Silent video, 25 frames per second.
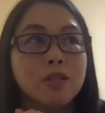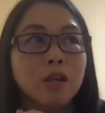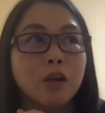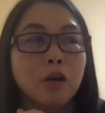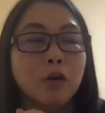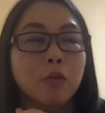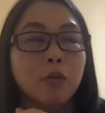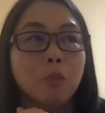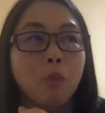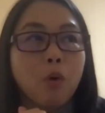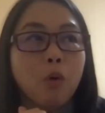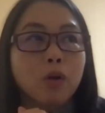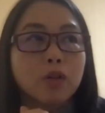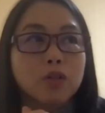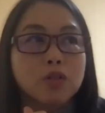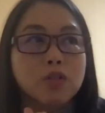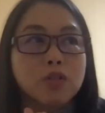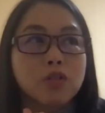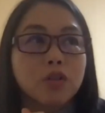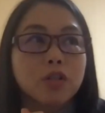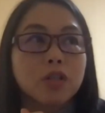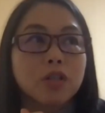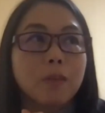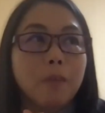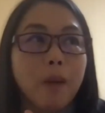that are more
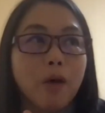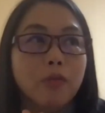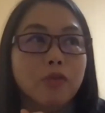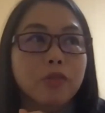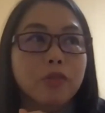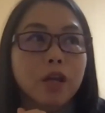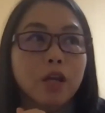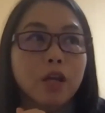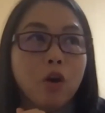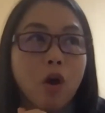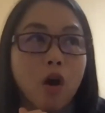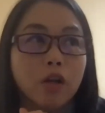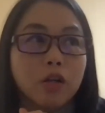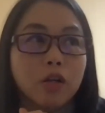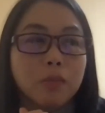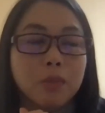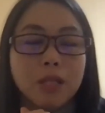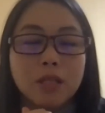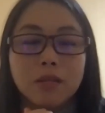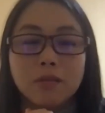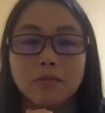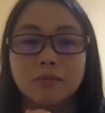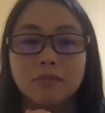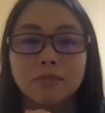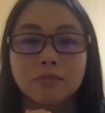concerned about the
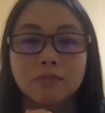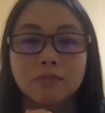economy.